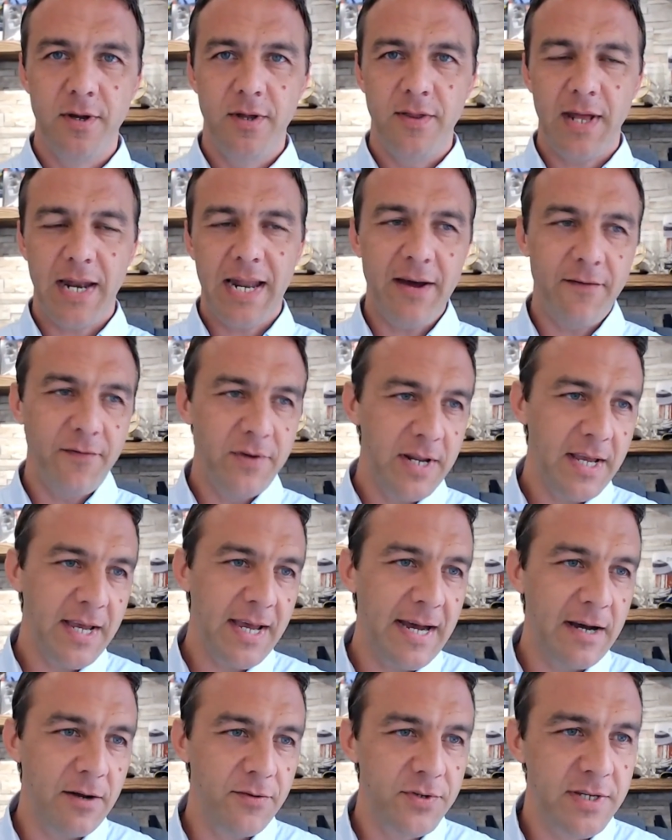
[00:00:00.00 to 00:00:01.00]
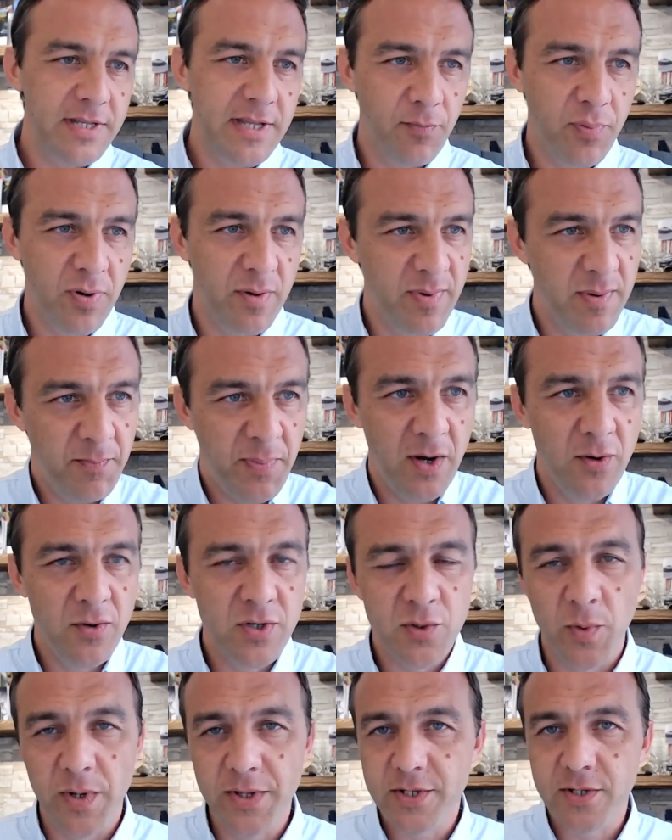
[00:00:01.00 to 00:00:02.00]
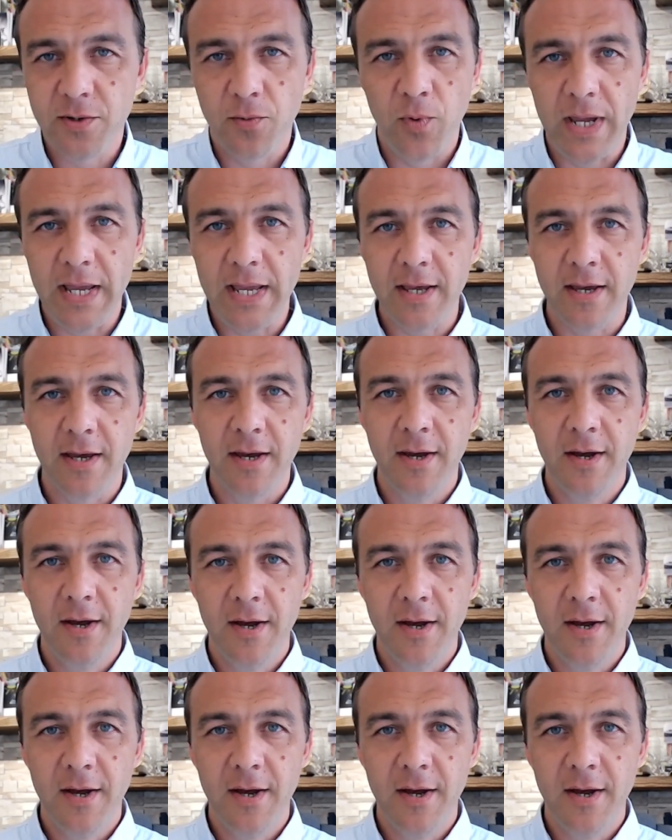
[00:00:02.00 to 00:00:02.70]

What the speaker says: They'll have an account and they'll probably post once a week.